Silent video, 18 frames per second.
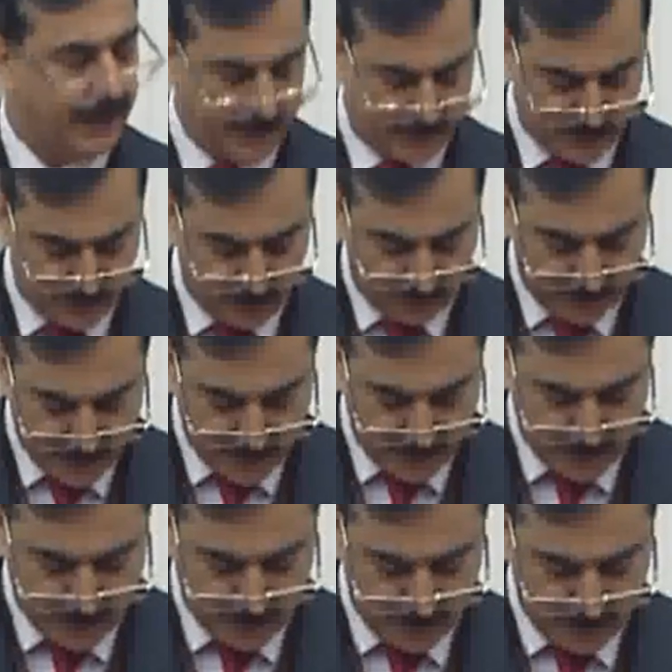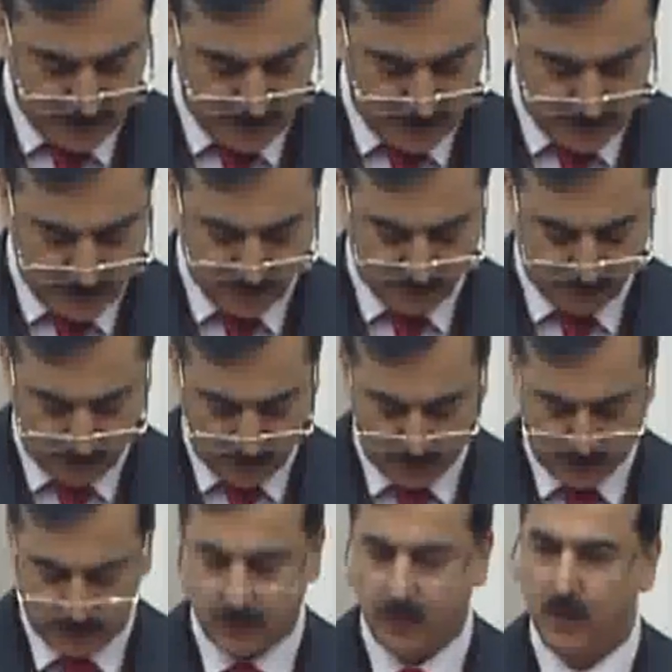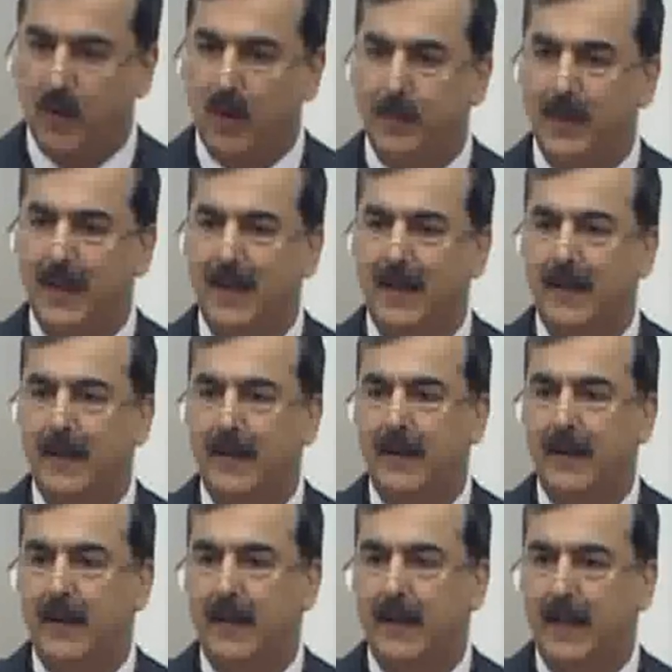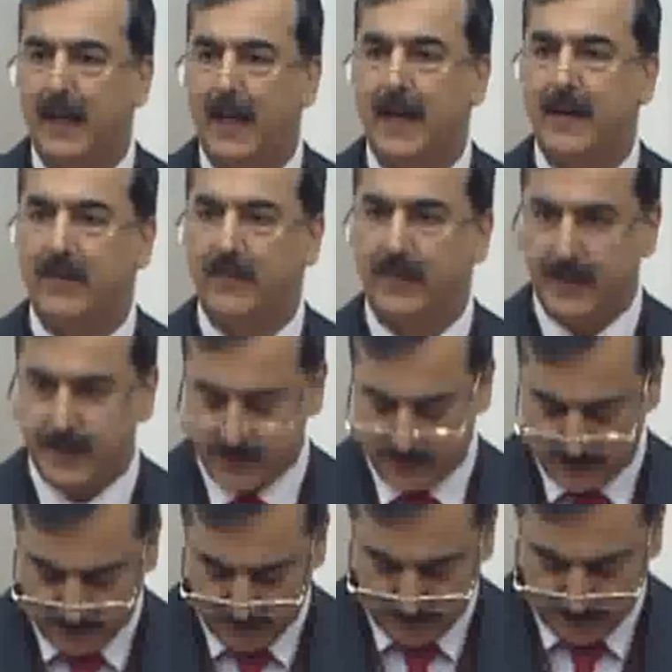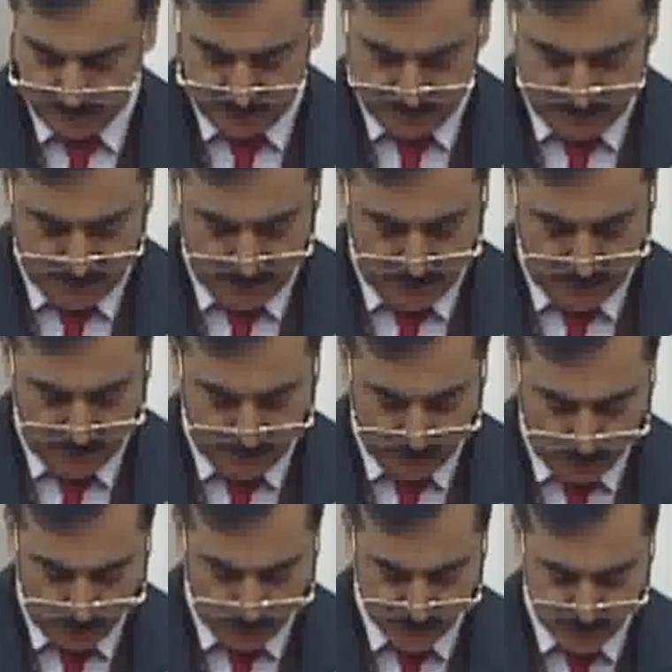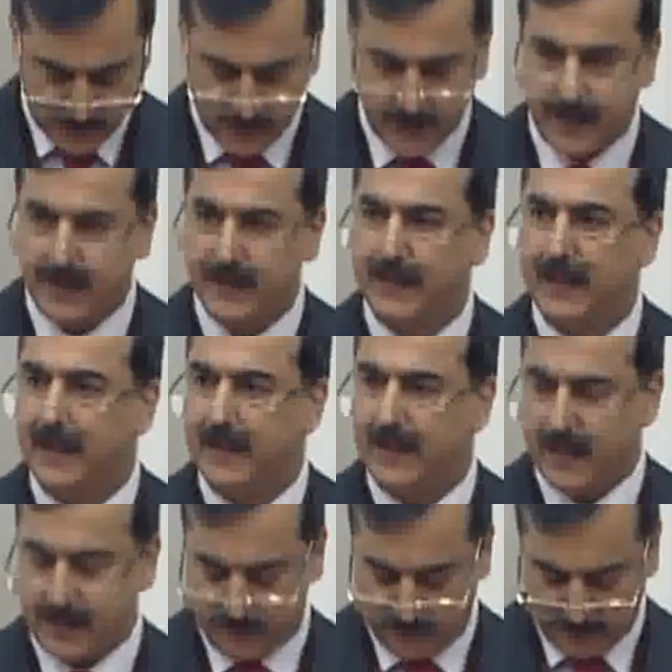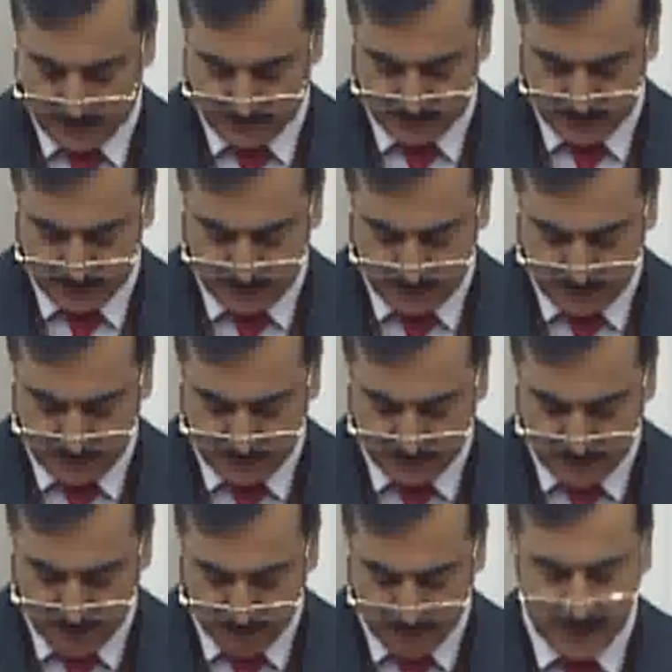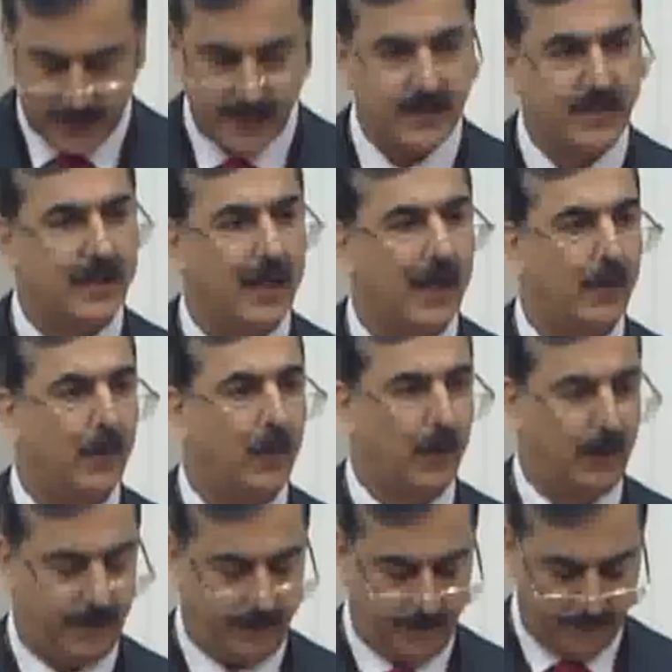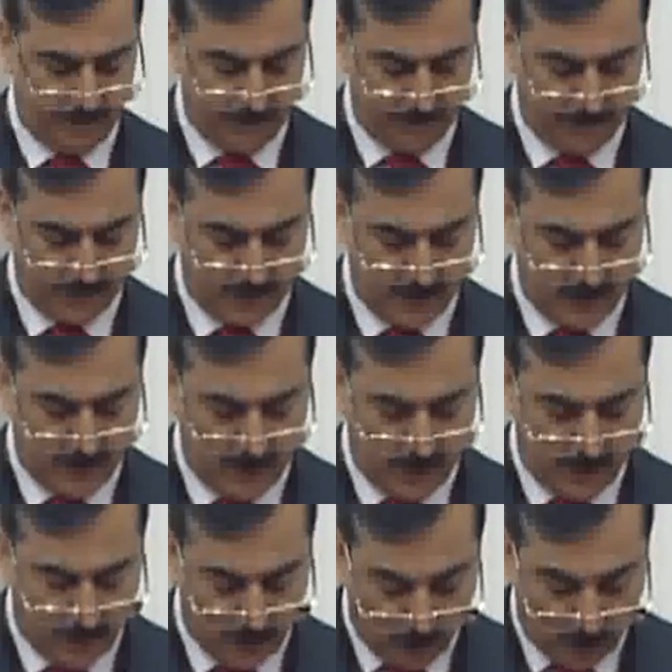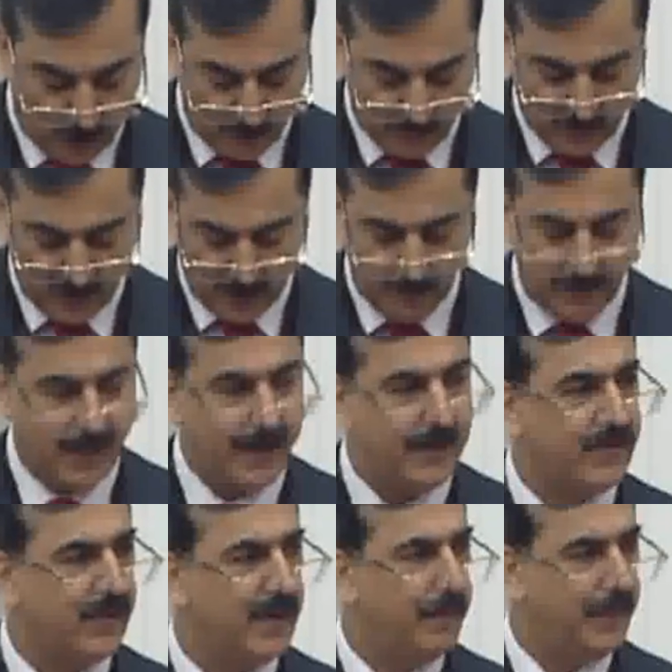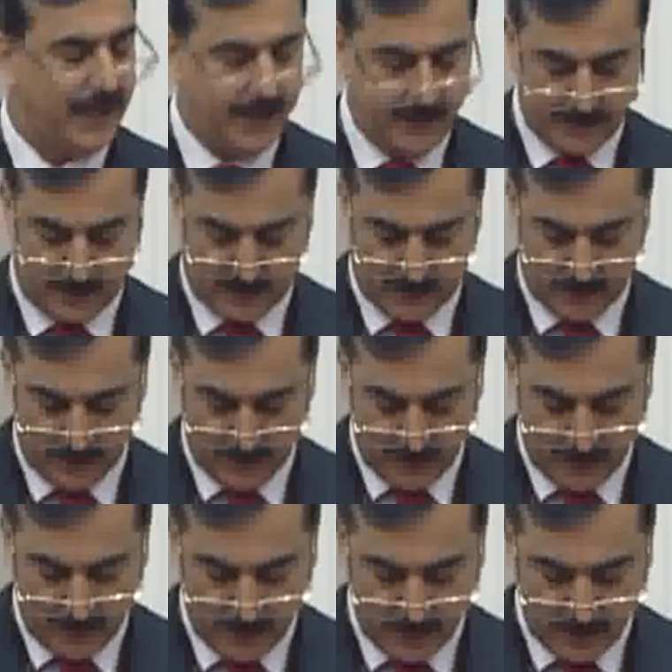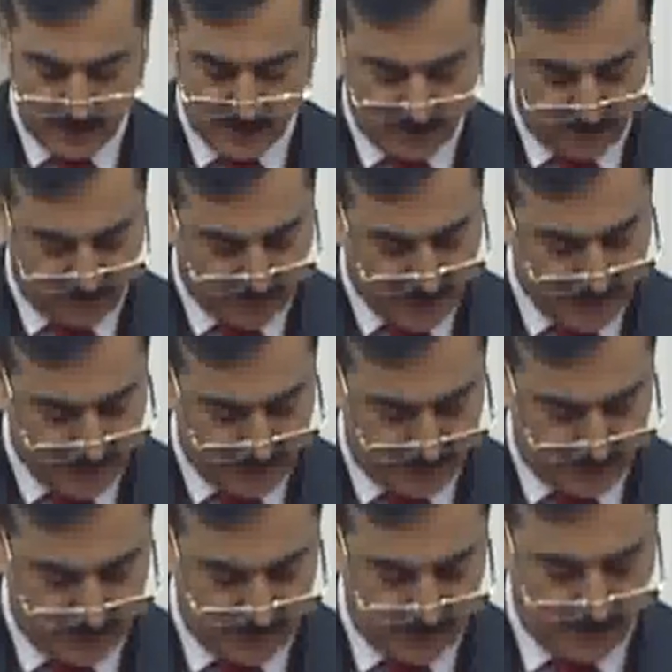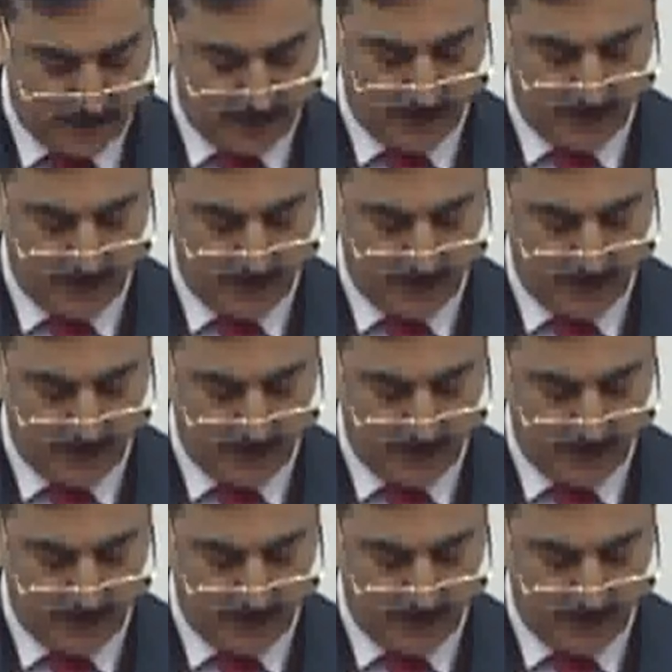Its reach is both global and regional. No state can address the menace alone, nor will military means suffice.